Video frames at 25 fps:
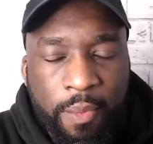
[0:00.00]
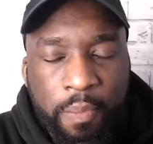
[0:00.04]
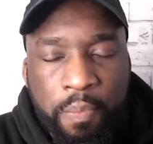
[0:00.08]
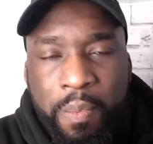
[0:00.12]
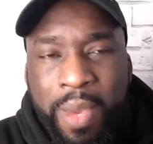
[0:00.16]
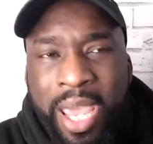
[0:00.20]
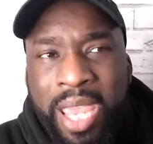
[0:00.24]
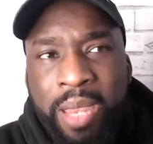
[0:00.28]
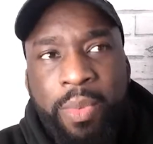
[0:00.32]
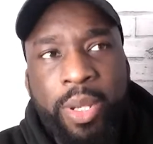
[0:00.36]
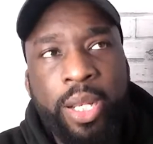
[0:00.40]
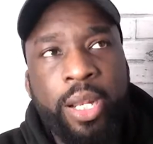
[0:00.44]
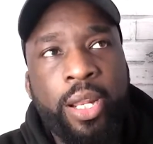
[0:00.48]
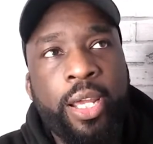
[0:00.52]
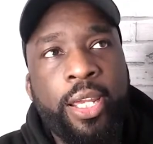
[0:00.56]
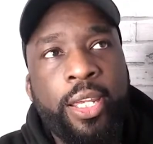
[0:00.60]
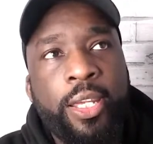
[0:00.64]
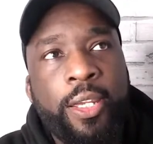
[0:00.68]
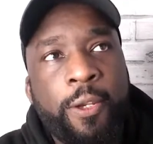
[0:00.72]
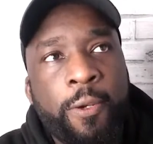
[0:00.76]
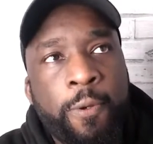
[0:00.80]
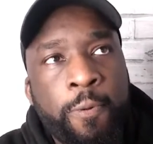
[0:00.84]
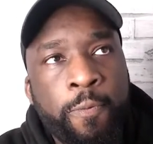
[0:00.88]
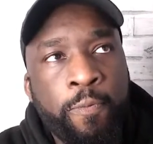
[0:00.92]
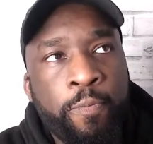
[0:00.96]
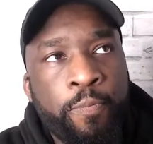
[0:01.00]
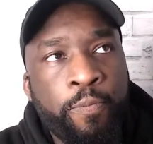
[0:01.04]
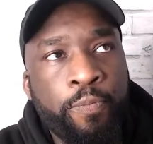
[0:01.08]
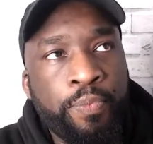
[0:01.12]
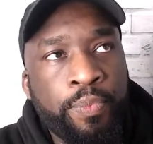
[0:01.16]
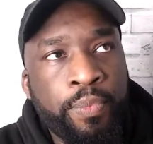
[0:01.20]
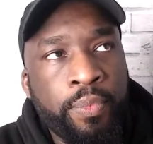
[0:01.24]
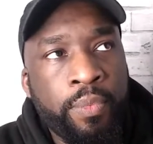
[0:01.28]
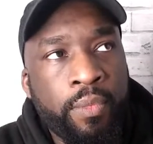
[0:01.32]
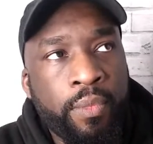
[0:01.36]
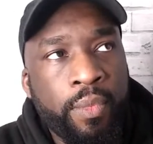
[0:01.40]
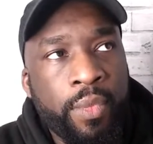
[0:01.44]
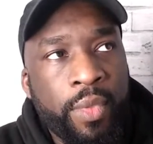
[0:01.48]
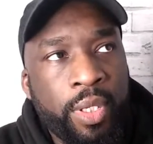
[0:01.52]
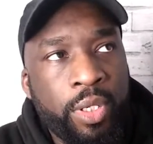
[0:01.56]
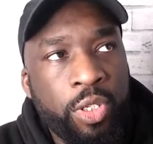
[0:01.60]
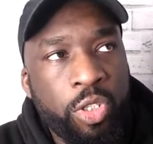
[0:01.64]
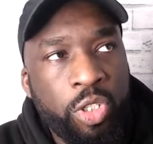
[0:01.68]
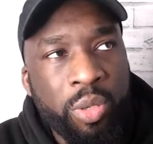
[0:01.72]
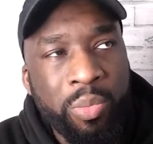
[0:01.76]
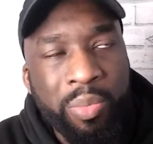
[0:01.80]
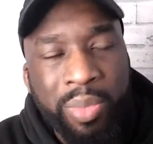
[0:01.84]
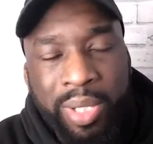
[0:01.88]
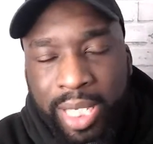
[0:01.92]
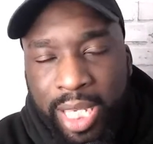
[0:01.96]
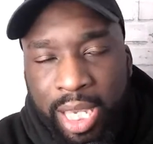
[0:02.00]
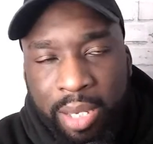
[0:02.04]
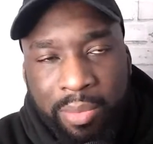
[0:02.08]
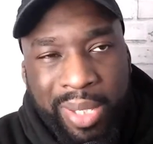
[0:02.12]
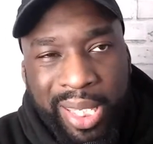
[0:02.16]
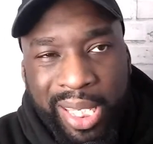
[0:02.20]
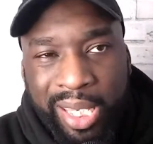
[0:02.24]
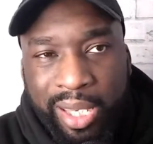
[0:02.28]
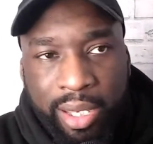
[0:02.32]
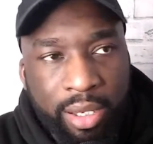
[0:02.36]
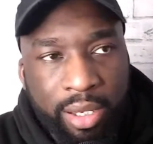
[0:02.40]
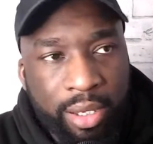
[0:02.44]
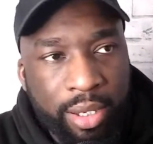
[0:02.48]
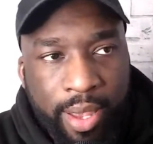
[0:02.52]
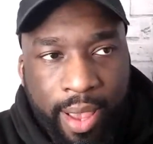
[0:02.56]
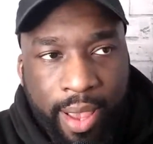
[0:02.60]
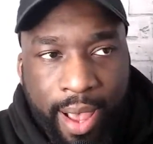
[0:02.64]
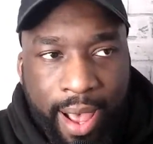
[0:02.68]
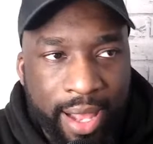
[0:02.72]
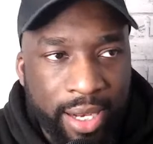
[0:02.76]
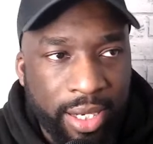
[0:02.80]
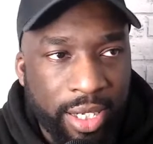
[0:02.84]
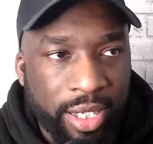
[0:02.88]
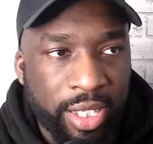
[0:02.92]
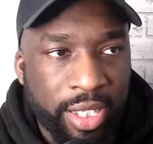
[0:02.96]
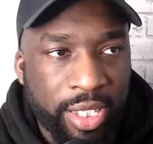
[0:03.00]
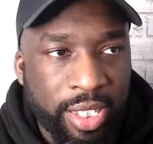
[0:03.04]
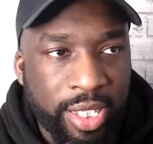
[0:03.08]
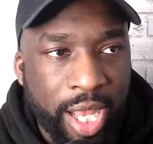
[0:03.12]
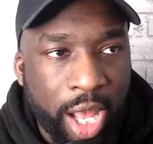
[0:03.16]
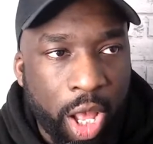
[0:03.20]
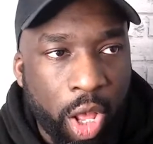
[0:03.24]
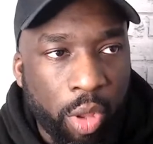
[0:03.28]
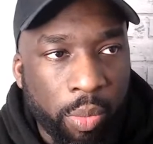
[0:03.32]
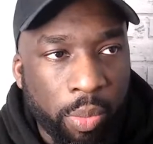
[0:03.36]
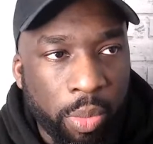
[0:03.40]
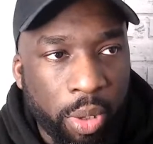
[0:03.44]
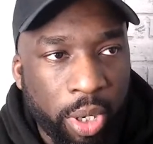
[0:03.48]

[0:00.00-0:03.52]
Maybe like some gimmick Hell in a Cell,